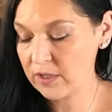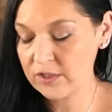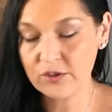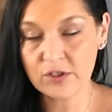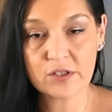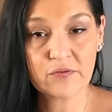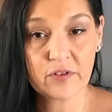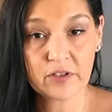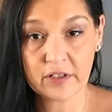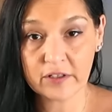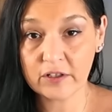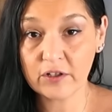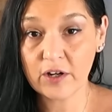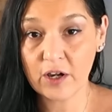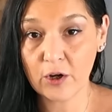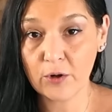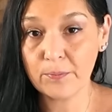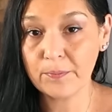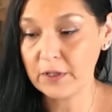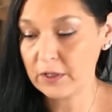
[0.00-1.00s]
I just feel like they're
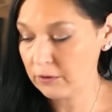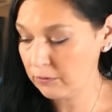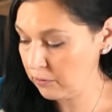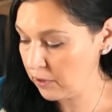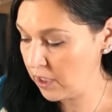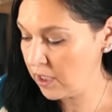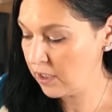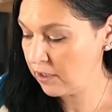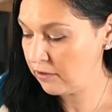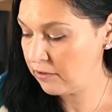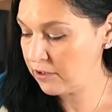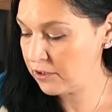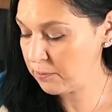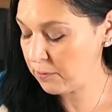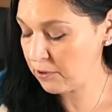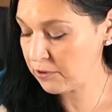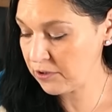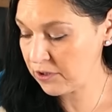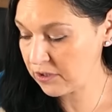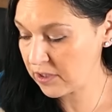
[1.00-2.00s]
helping you. This
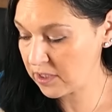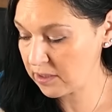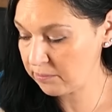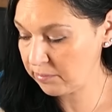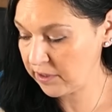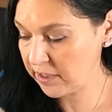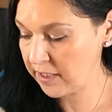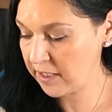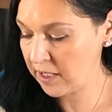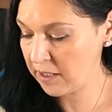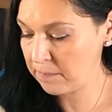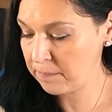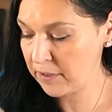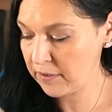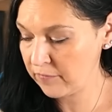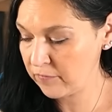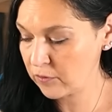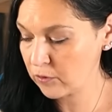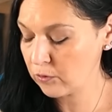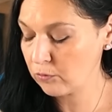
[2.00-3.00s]
person's going to play a
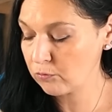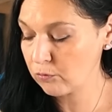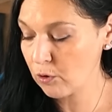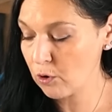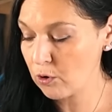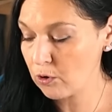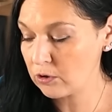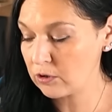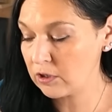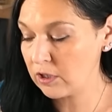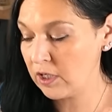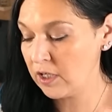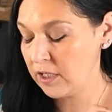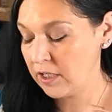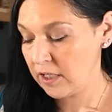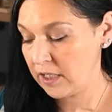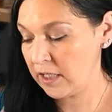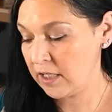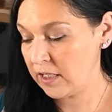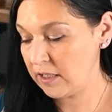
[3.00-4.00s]
pivotal role
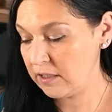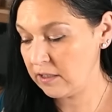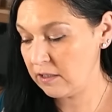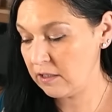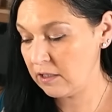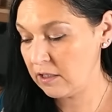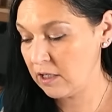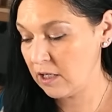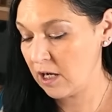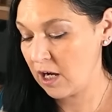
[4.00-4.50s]
in